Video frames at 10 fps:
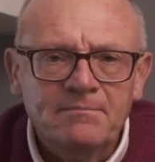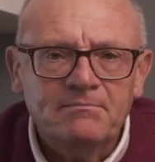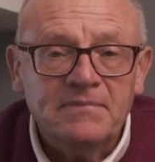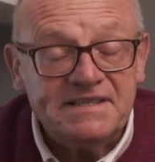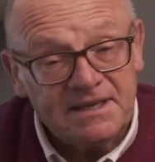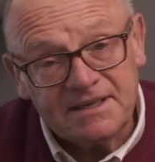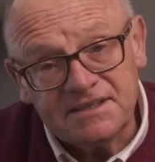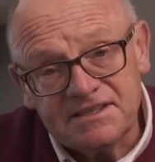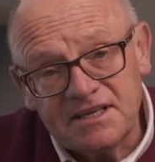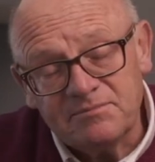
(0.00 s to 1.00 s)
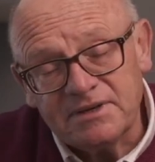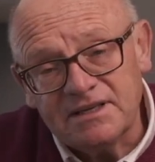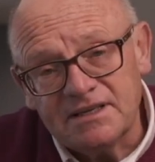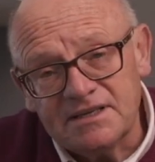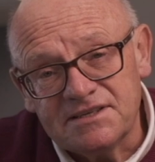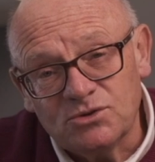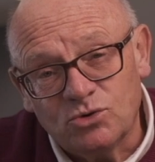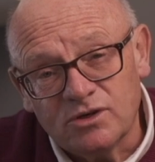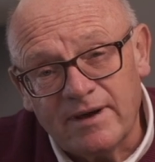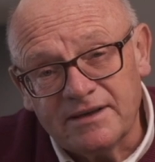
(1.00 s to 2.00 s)
My second tip is
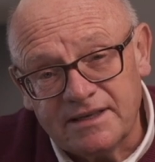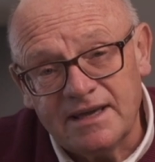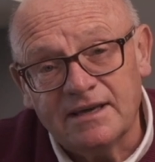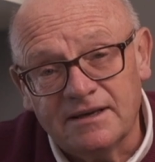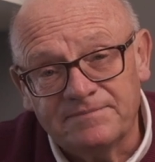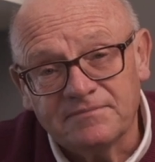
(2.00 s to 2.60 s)
all about gear,